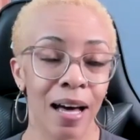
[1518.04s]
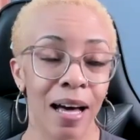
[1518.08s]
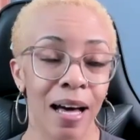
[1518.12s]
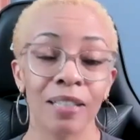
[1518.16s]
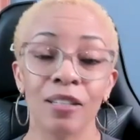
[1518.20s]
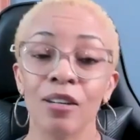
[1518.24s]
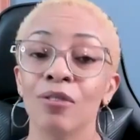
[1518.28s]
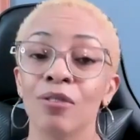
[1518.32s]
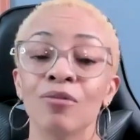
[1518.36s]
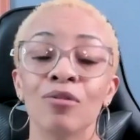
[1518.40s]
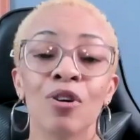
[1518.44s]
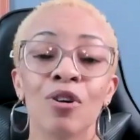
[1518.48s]
I
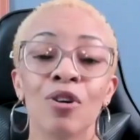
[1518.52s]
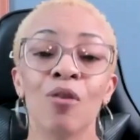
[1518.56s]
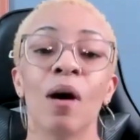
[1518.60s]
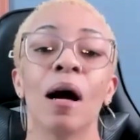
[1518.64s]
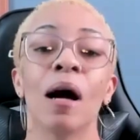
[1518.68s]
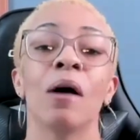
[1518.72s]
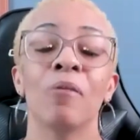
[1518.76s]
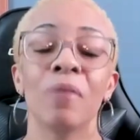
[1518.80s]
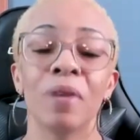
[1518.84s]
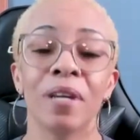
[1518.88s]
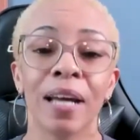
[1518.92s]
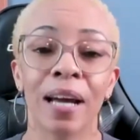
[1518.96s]
don't know
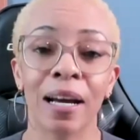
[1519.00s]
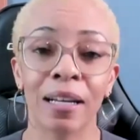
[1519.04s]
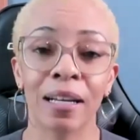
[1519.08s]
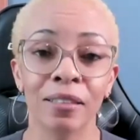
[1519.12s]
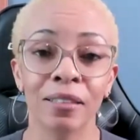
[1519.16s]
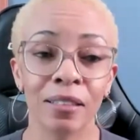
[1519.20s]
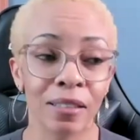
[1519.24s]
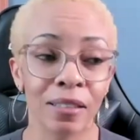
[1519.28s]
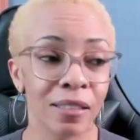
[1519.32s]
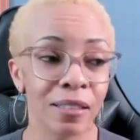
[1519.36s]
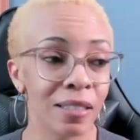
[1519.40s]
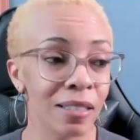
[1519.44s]
how we got
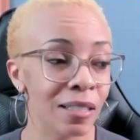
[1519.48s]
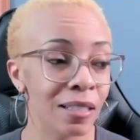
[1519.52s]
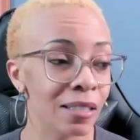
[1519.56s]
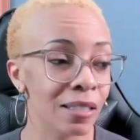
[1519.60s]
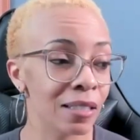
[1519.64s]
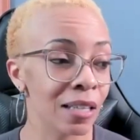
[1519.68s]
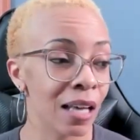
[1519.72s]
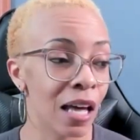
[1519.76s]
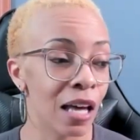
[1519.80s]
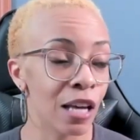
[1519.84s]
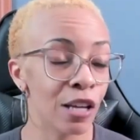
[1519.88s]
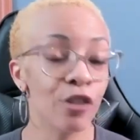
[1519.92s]
to this.
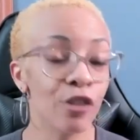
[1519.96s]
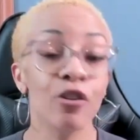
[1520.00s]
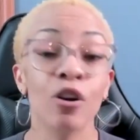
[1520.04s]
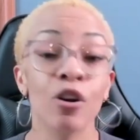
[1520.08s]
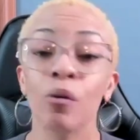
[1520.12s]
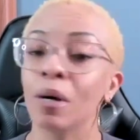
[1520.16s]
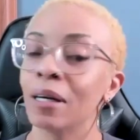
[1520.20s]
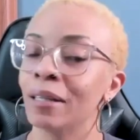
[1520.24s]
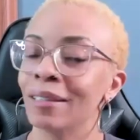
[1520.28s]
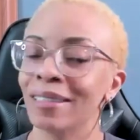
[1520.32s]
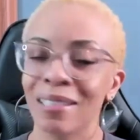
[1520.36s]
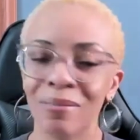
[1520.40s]
You
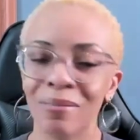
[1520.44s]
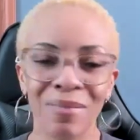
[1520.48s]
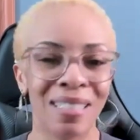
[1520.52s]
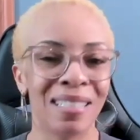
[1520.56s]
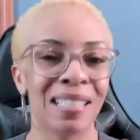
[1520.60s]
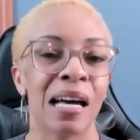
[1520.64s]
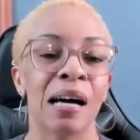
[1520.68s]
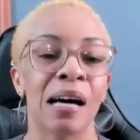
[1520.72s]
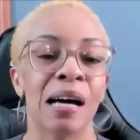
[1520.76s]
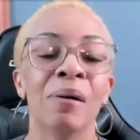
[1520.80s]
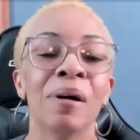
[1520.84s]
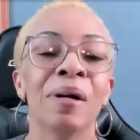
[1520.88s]
know, let me
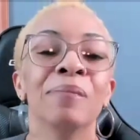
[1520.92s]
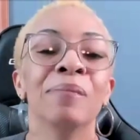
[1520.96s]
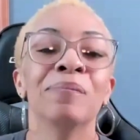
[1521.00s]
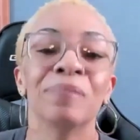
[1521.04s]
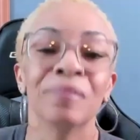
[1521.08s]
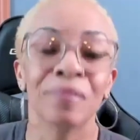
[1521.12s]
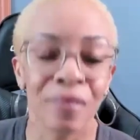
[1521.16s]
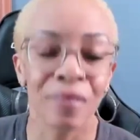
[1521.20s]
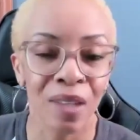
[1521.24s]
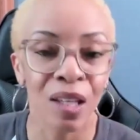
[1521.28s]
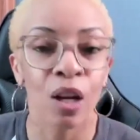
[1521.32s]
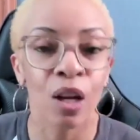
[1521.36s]
stop
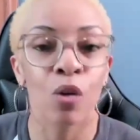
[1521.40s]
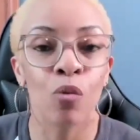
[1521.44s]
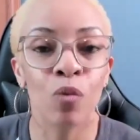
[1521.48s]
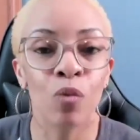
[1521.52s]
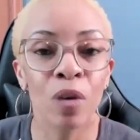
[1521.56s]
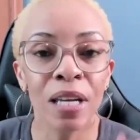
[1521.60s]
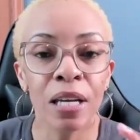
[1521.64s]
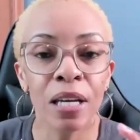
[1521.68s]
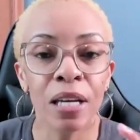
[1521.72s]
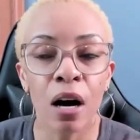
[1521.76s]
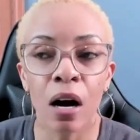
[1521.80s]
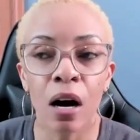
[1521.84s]

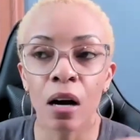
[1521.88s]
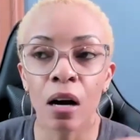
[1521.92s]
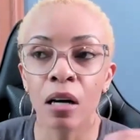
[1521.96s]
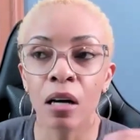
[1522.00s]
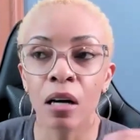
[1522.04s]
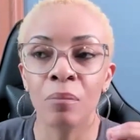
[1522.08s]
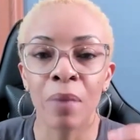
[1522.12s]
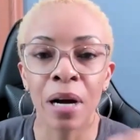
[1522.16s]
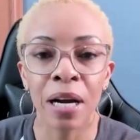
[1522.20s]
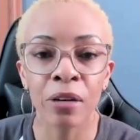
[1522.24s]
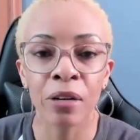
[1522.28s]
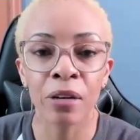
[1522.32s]
we are a
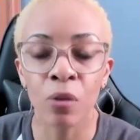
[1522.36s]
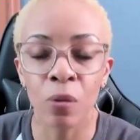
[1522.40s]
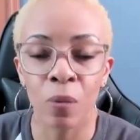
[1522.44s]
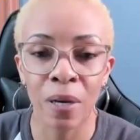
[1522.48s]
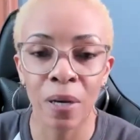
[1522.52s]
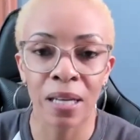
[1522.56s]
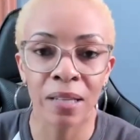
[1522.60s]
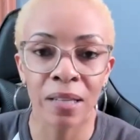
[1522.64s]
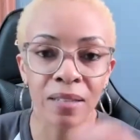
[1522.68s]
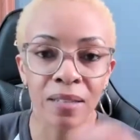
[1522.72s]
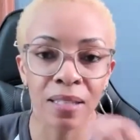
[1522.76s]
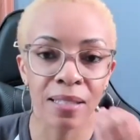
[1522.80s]

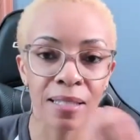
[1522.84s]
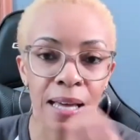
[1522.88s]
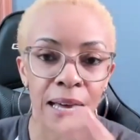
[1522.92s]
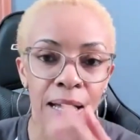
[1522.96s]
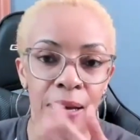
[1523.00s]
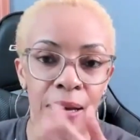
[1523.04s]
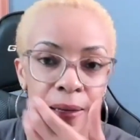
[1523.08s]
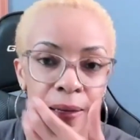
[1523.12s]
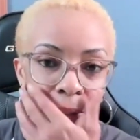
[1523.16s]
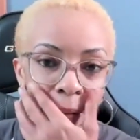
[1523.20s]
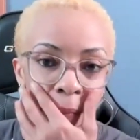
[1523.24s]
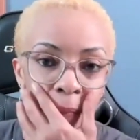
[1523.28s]
microwave
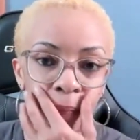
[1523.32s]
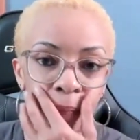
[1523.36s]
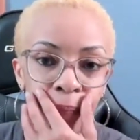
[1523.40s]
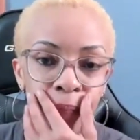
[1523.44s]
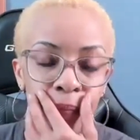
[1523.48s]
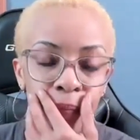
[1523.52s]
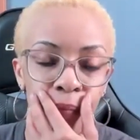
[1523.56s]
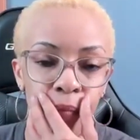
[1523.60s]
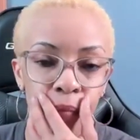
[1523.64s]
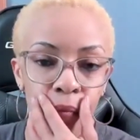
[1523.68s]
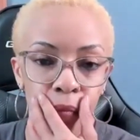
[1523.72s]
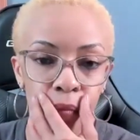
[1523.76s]
society.
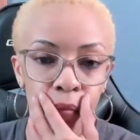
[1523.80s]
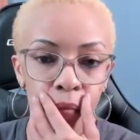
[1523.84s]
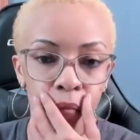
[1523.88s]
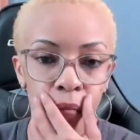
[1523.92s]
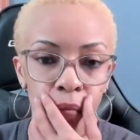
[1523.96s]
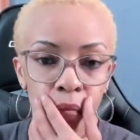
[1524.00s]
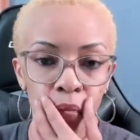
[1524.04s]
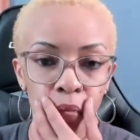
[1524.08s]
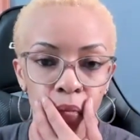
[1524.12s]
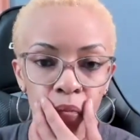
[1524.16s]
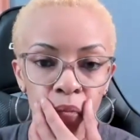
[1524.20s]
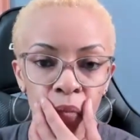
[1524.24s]

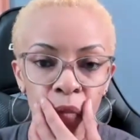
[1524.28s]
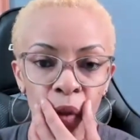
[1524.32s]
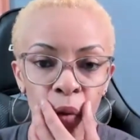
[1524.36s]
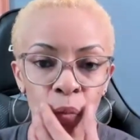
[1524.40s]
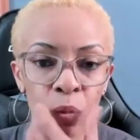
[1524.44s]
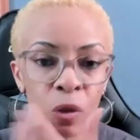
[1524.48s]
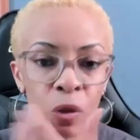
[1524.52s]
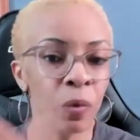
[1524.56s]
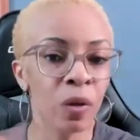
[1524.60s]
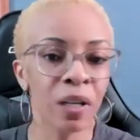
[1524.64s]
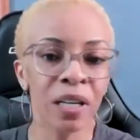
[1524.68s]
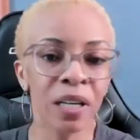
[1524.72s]

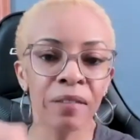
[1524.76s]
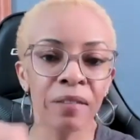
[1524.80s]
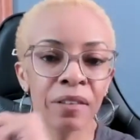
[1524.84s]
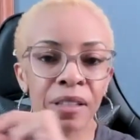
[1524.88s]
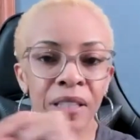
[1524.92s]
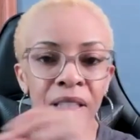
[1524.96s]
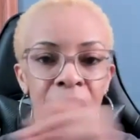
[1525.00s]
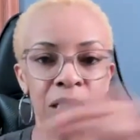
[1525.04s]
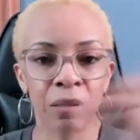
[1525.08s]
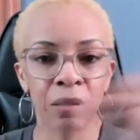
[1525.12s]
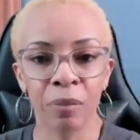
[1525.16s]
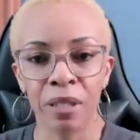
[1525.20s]
We want
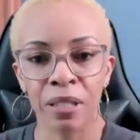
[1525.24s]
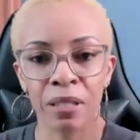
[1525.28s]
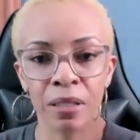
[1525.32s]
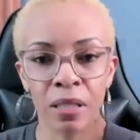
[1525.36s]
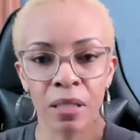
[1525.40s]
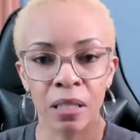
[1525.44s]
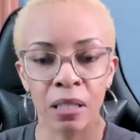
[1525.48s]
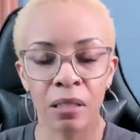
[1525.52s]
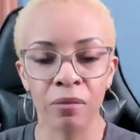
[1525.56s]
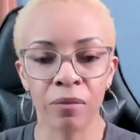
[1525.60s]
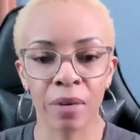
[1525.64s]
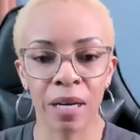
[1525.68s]
everything to be
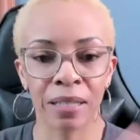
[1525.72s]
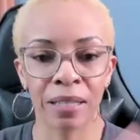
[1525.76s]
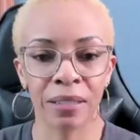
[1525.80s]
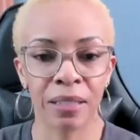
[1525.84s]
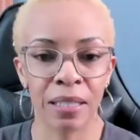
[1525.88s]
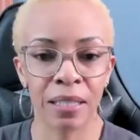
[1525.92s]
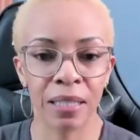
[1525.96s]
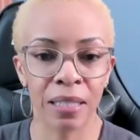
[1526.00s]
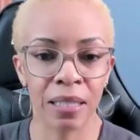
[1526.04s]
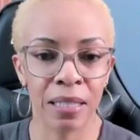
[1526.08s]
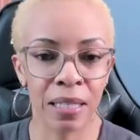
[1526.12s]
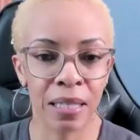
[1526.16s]
done right
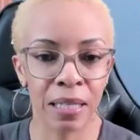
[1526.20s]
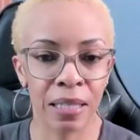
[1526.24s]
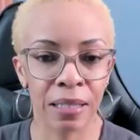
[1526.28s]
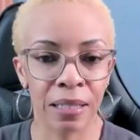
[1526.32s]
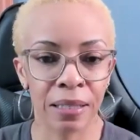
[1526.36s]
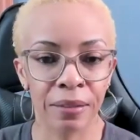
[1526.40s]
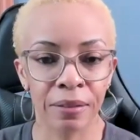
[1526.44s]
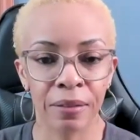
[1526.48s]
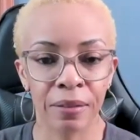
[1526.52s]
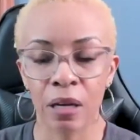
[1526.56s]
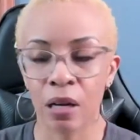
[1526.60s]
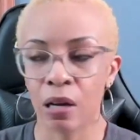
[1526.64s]
then and
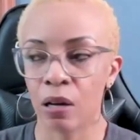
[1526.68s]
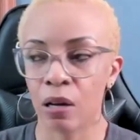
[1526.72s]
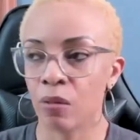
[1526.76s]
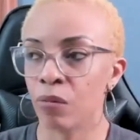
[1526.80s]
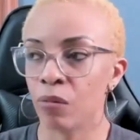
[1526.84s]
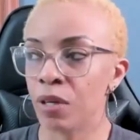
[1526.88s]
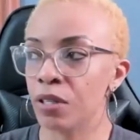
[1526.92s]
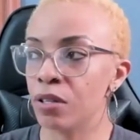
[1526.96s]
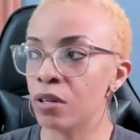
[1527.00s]
there. We